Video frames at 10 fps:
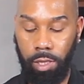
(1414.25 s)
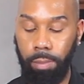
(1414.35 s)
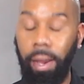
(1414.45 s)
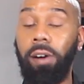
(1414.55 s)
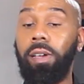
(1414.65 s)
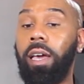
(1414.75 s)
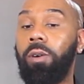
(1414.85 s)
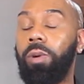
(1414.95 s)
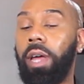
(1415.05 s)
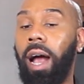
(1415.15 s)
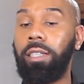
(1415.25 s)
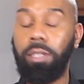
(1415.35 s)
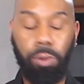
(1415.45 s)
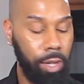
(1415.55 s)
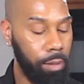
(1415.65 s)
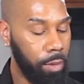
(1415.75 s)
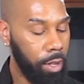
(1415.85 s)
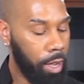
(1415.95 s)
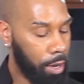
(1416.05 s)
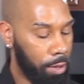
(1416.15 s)
pound cake with ice cream.
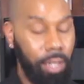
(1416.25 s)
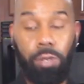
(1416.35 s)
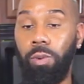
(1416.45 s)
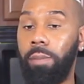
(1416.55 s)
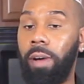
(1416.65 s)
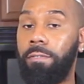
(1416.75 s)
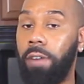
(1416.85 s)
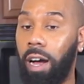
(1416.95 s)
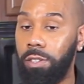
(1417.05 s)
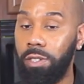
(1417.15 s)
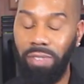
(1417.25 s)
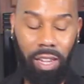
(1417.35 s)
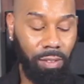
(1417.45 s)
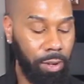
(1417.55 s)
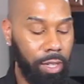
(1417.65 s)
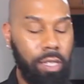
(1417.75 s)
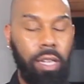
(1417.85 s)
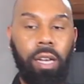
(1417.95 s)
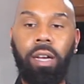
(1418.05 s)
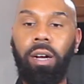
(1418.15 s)
Now that's one of my father's favorites.
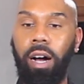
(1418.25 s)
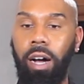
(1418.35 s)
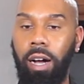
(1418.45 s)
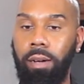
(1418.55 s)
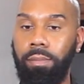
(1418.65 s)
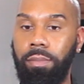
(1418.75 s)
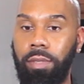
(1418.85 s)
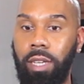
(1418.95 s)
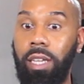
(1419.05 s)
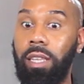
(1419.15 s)
He